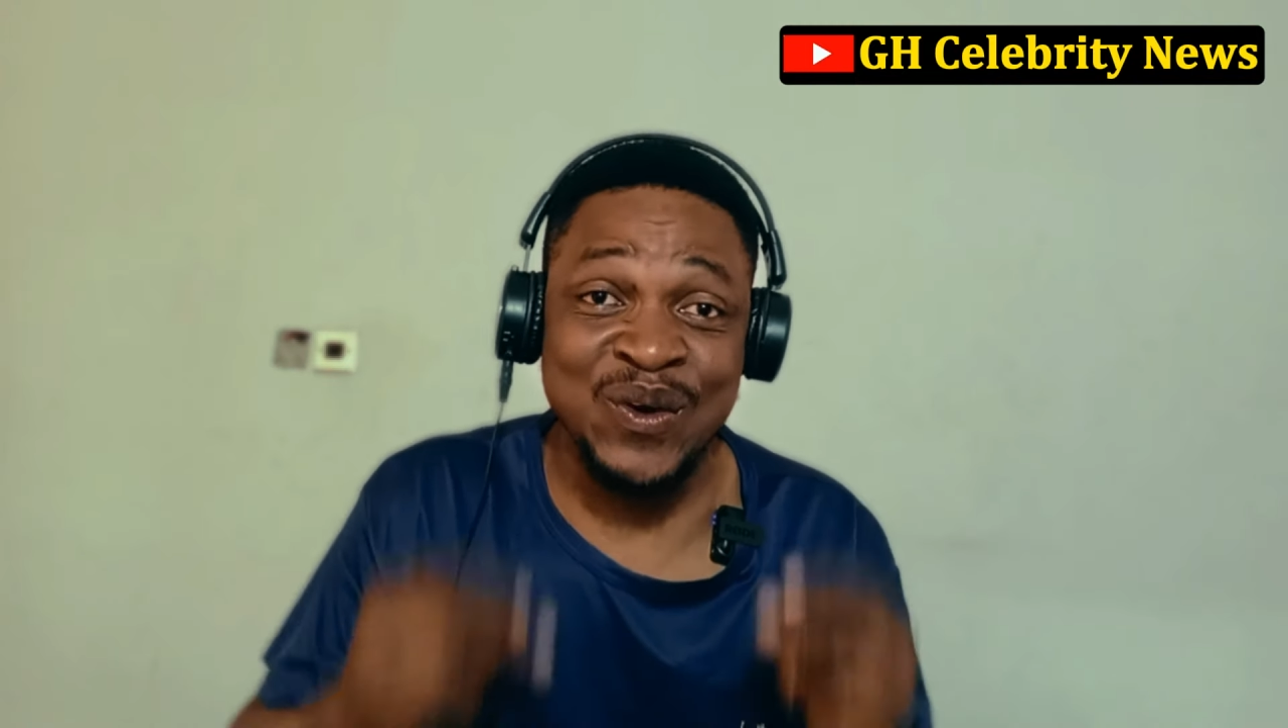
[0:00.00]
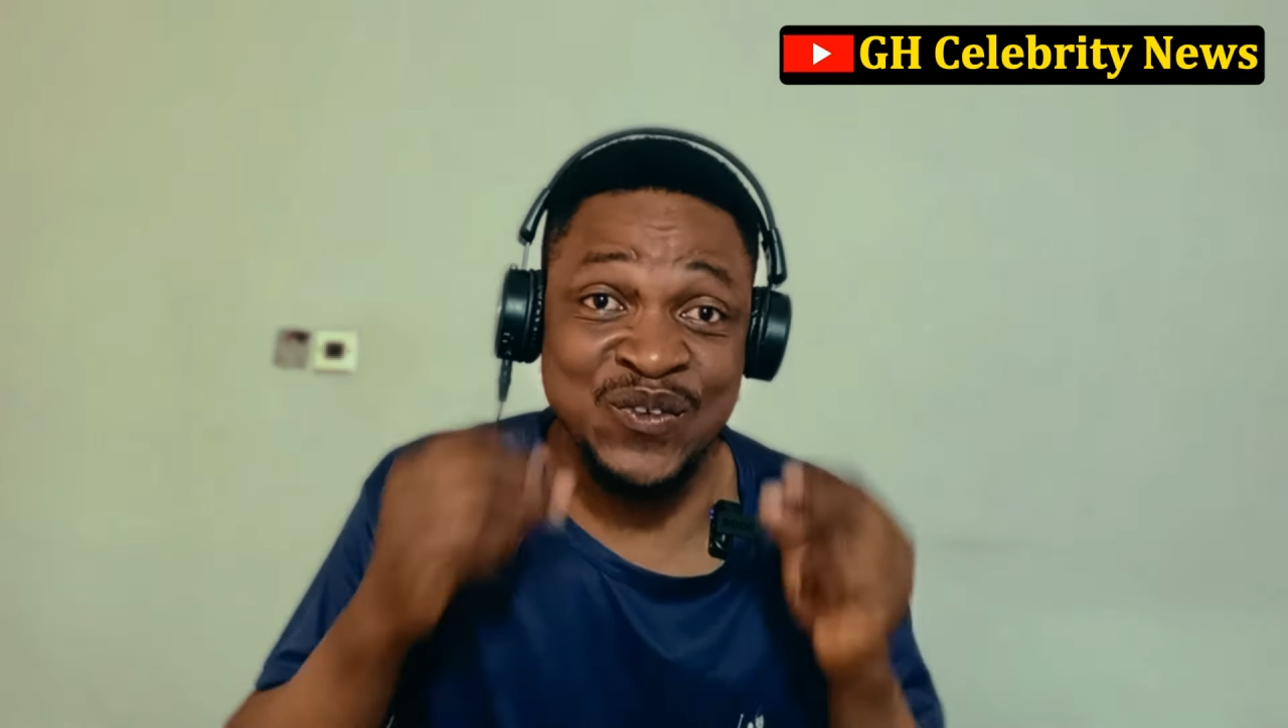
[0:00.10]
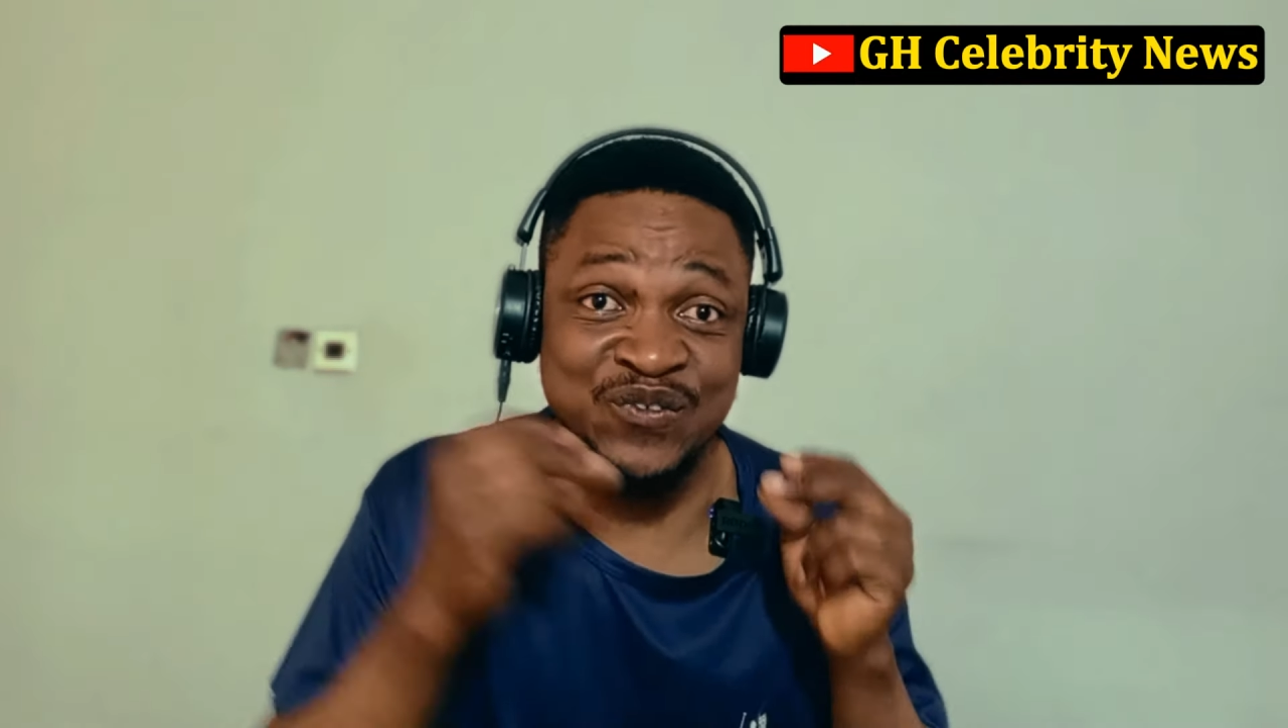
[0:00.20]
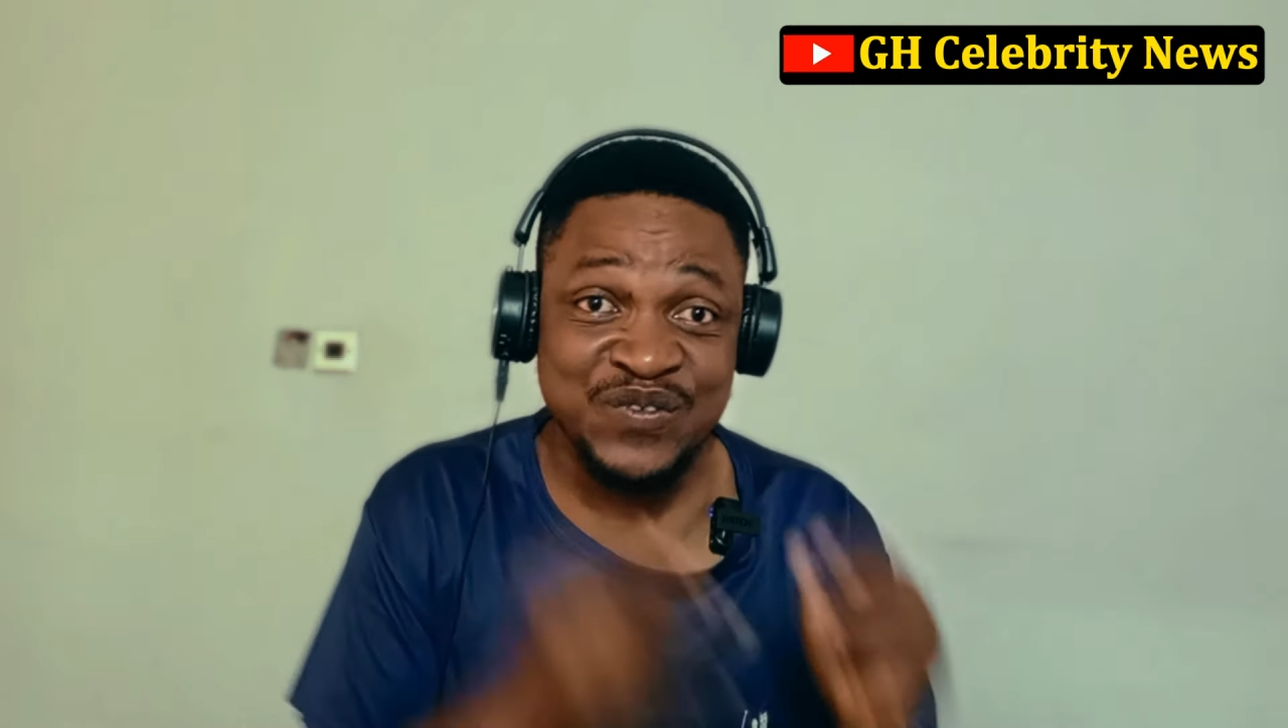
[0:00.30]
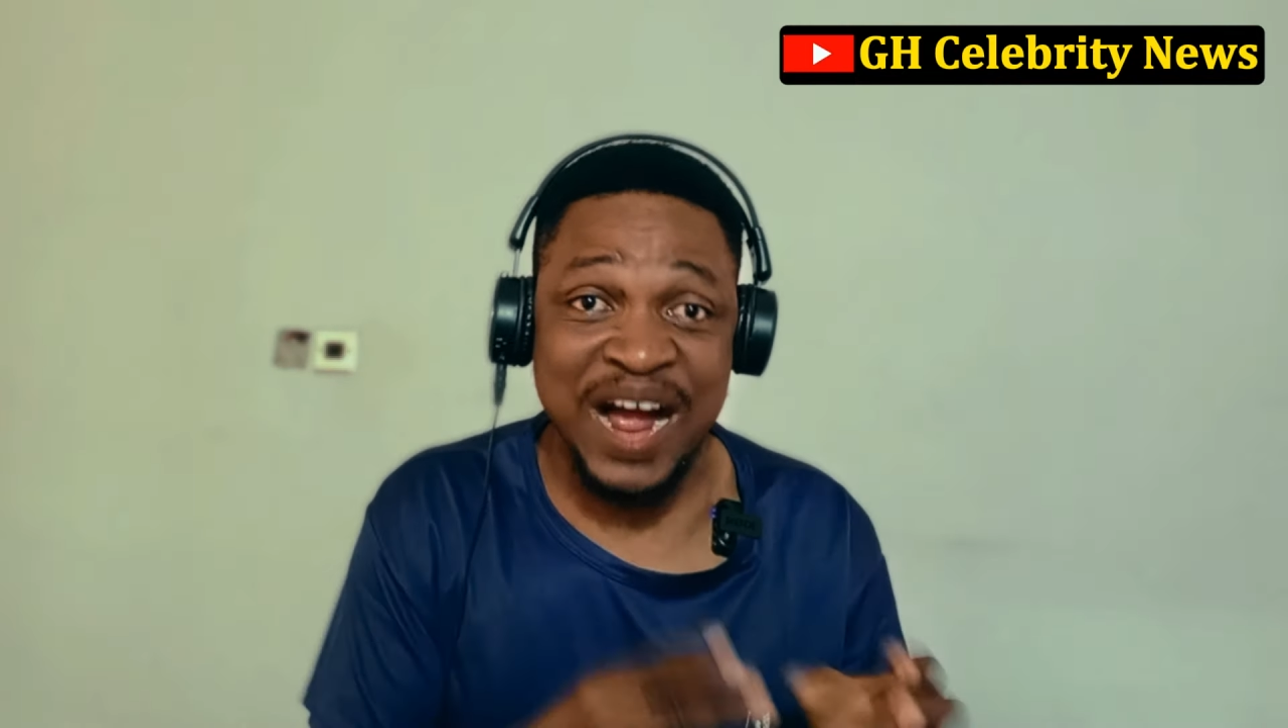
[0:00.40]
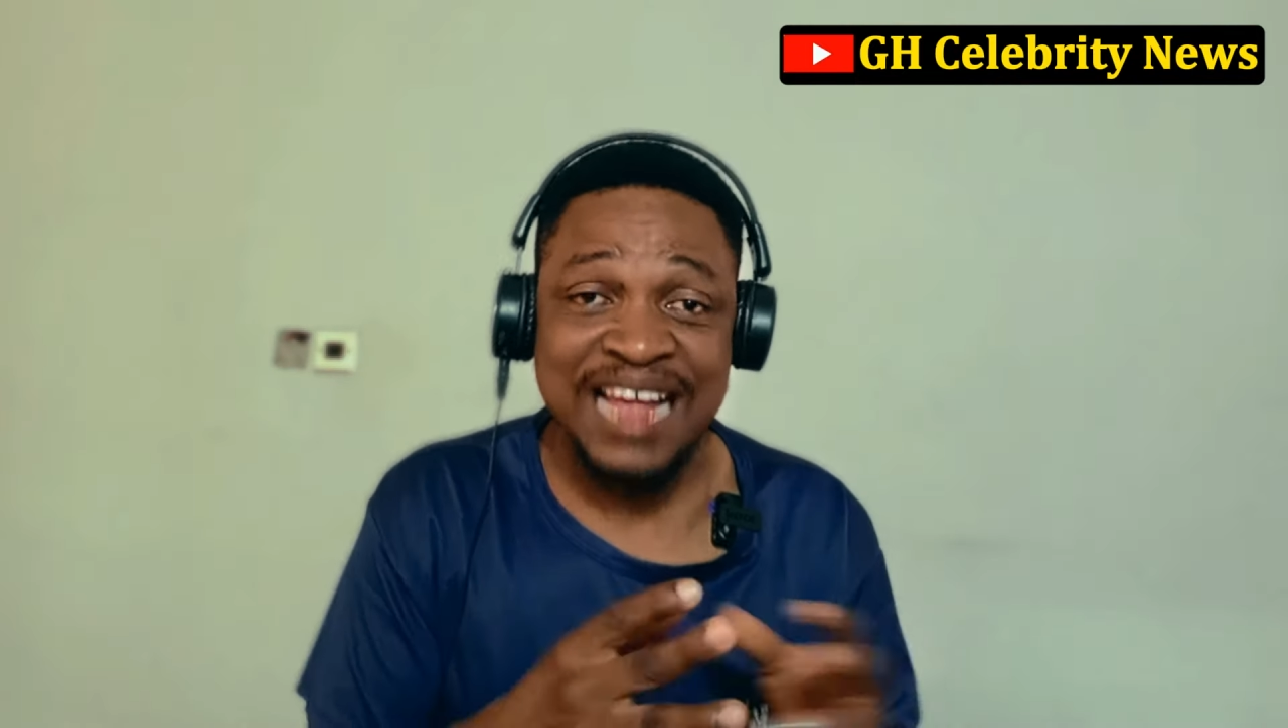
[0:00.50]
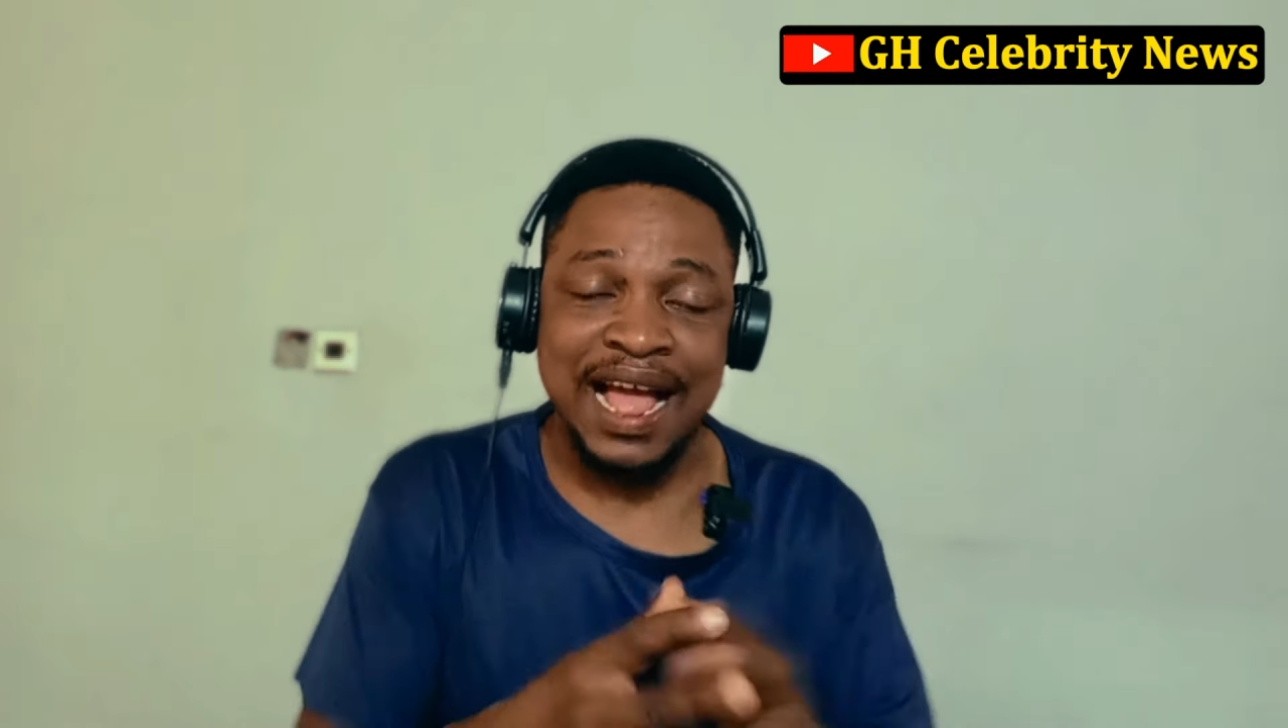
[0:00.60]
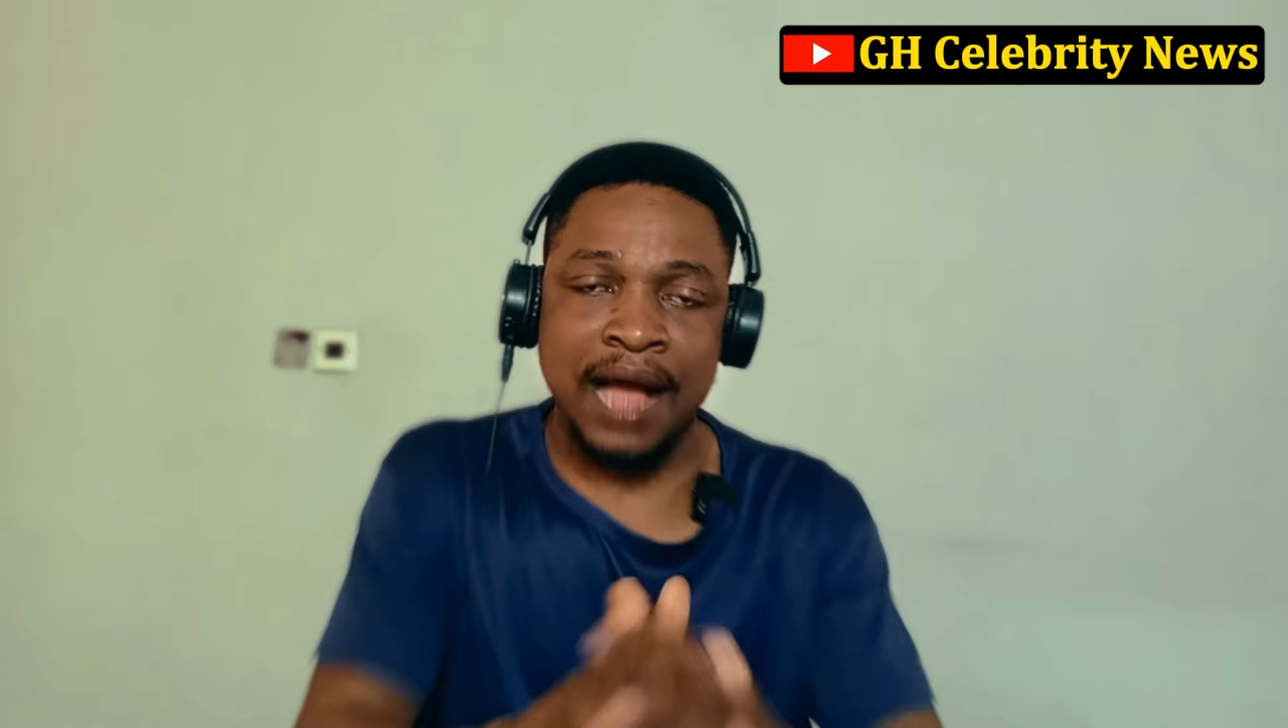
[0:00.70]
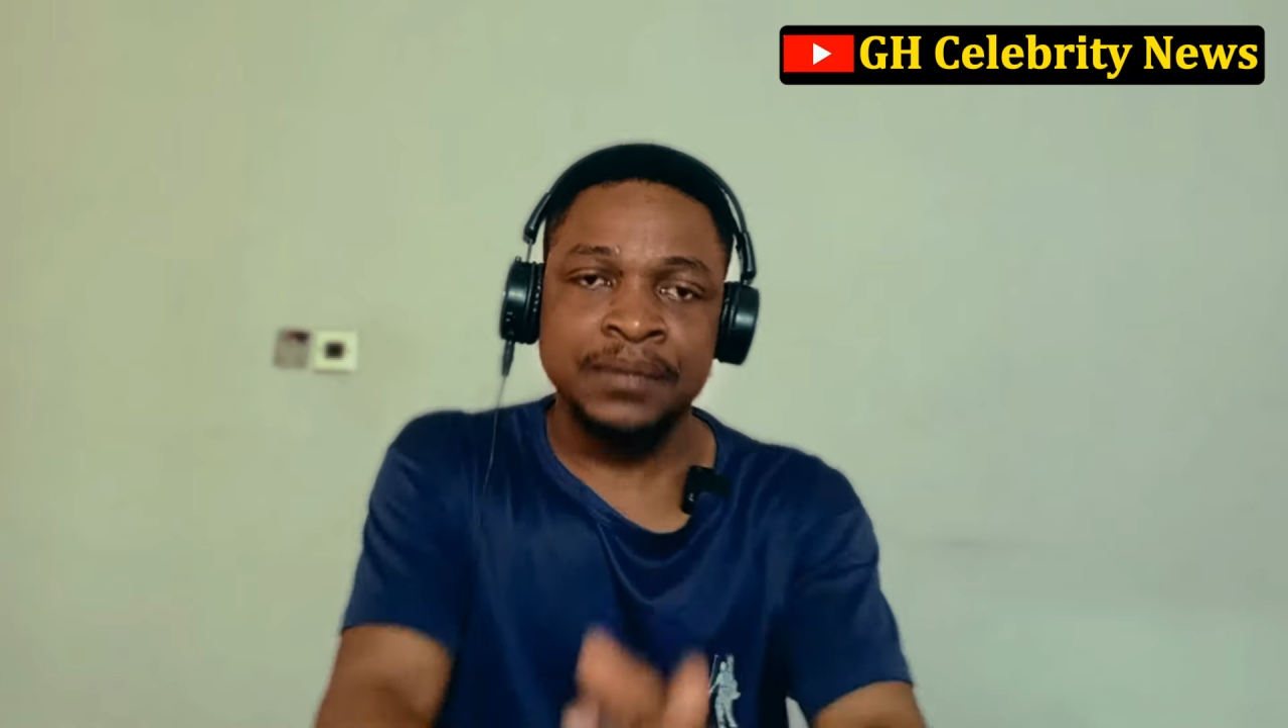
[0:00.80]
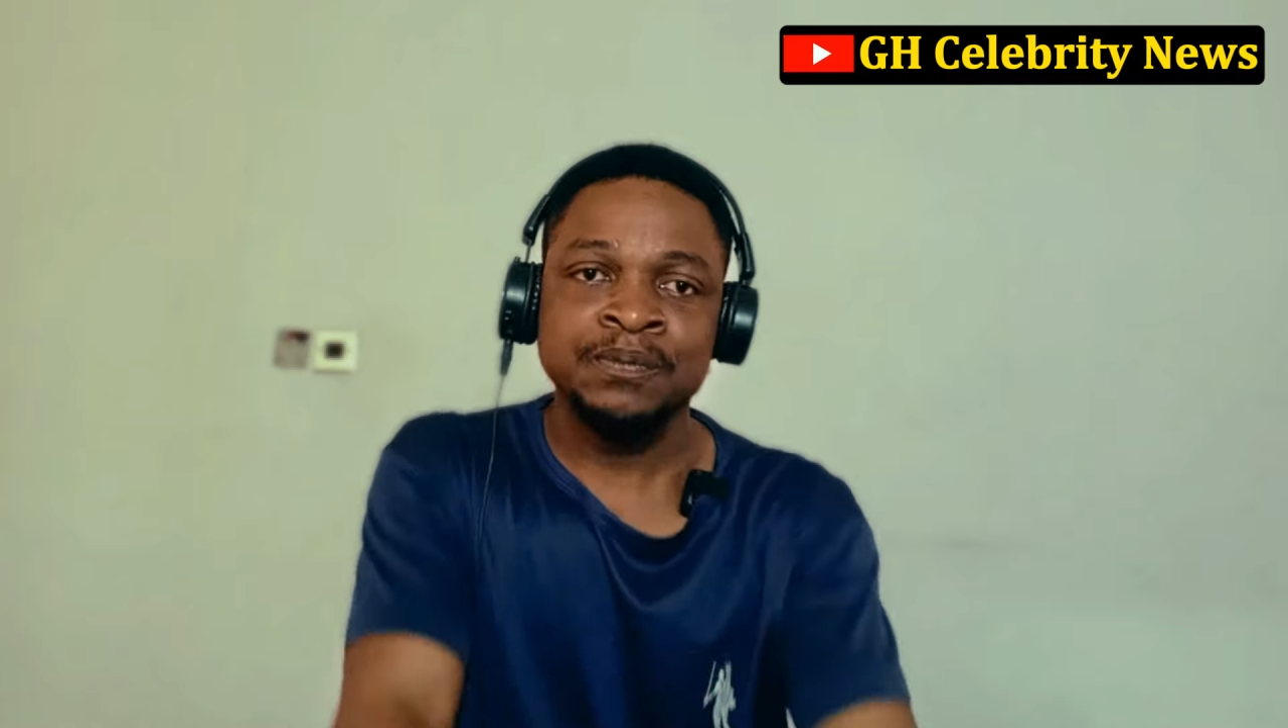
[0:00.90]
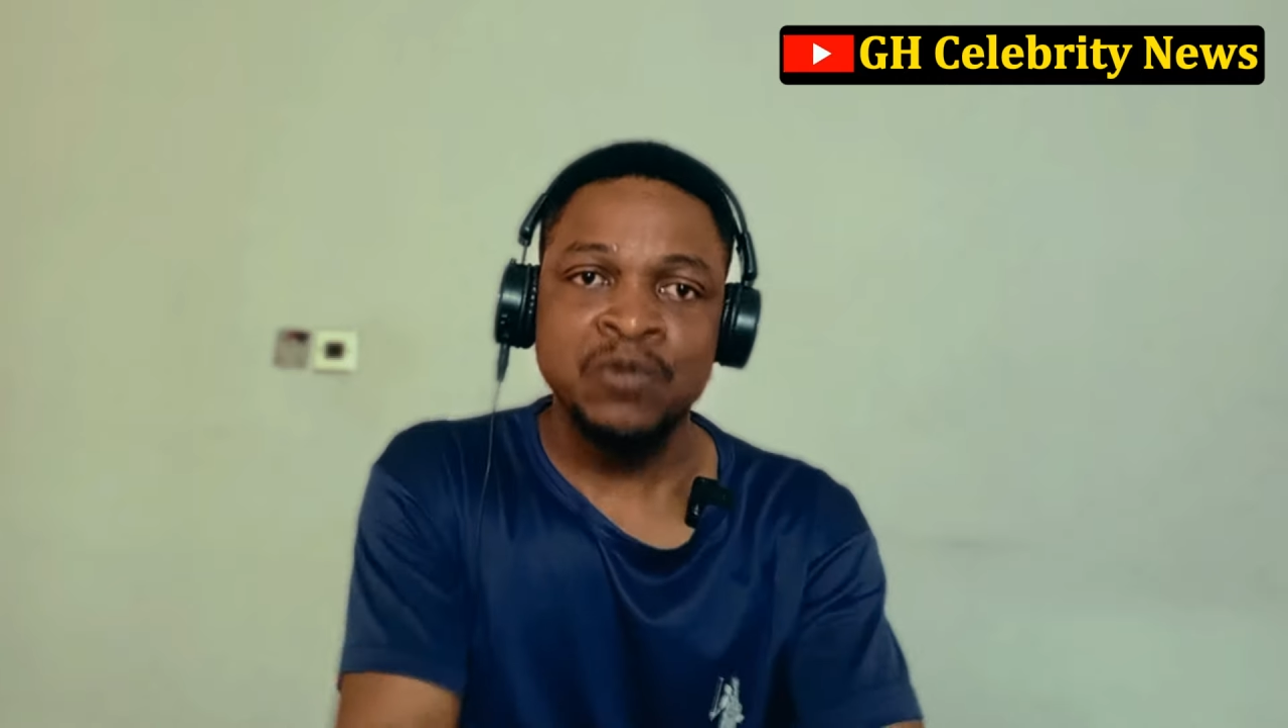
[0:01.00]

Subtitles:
on fire.